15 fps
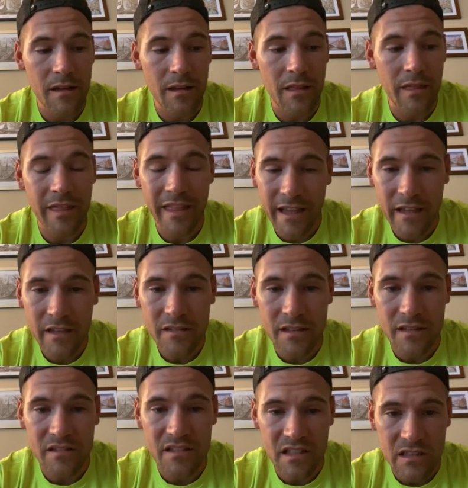things
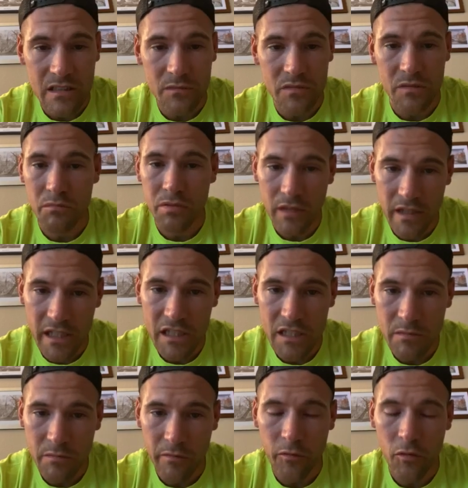and systems in
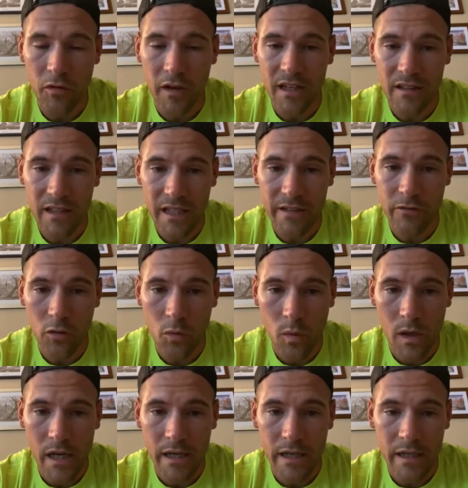place before I leave
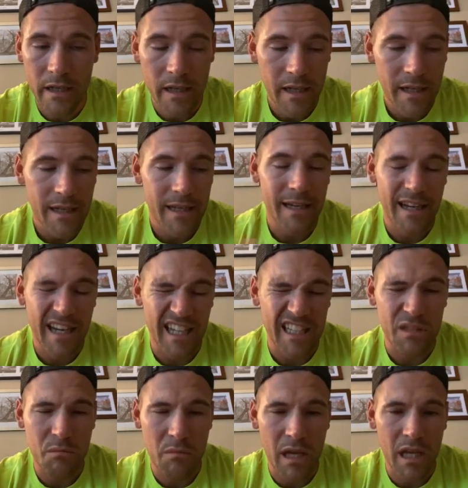Hawaii
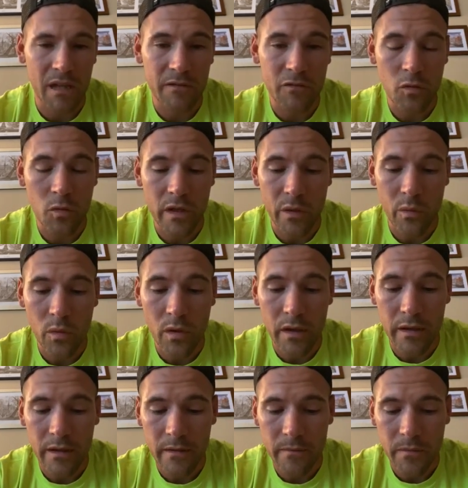next May of
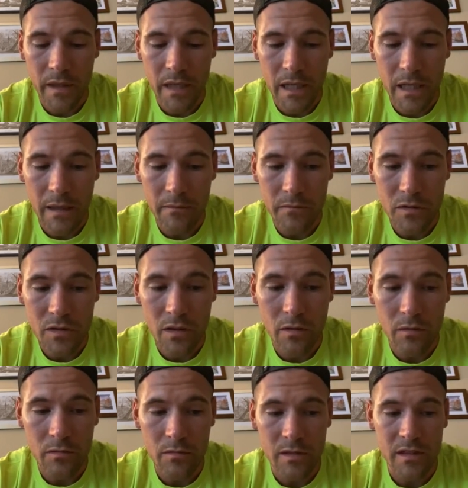21.
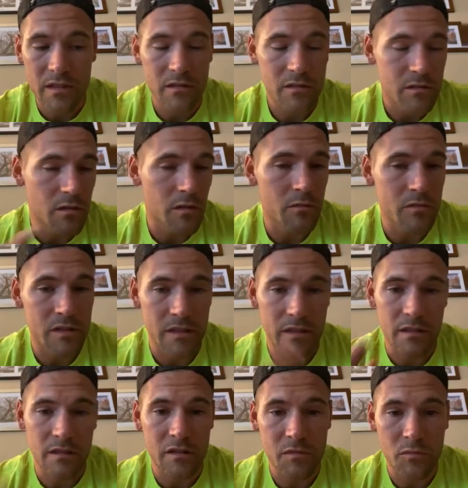So it's almost like
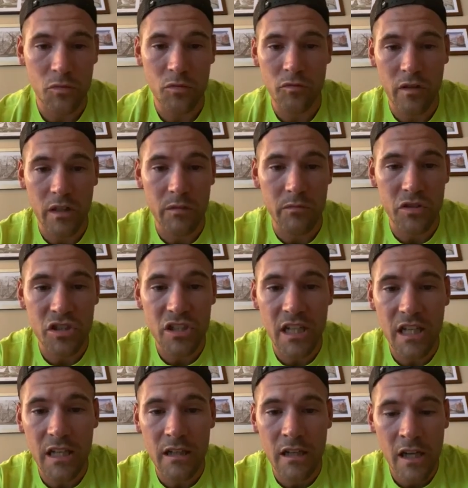a smooth running
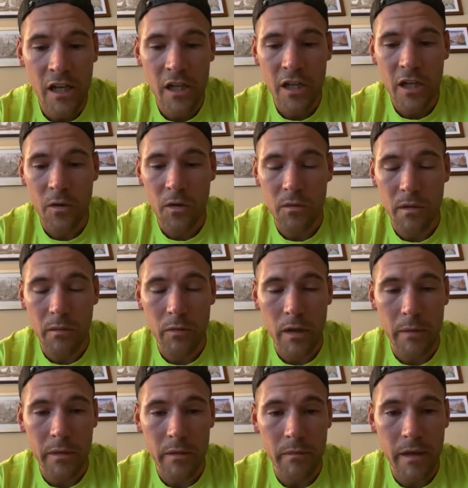machine with my
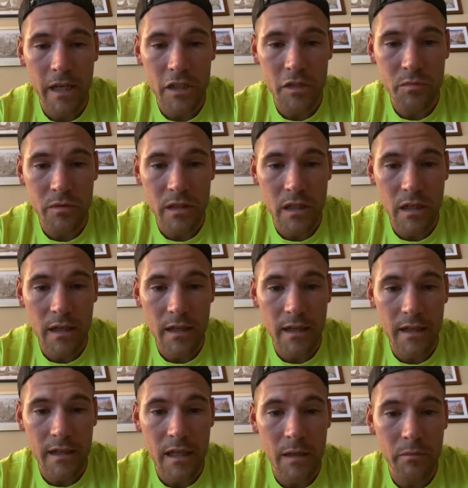property management
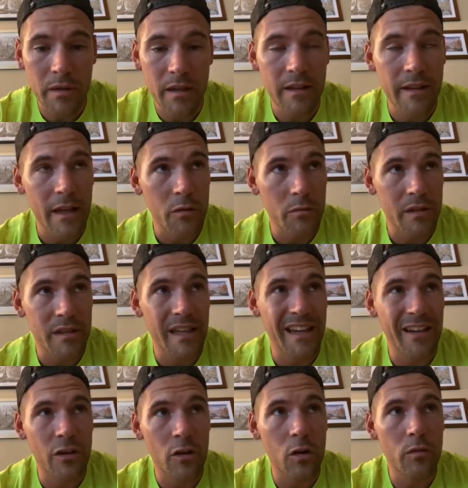company that'll be
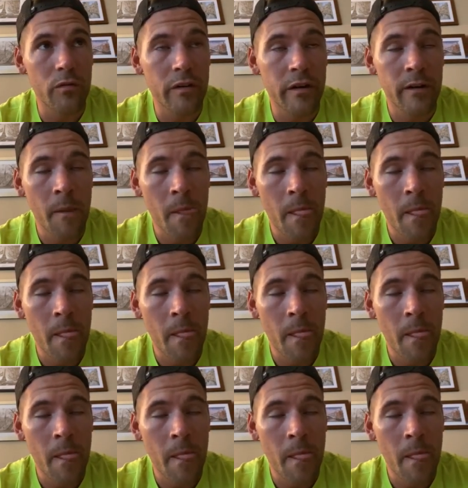taking over,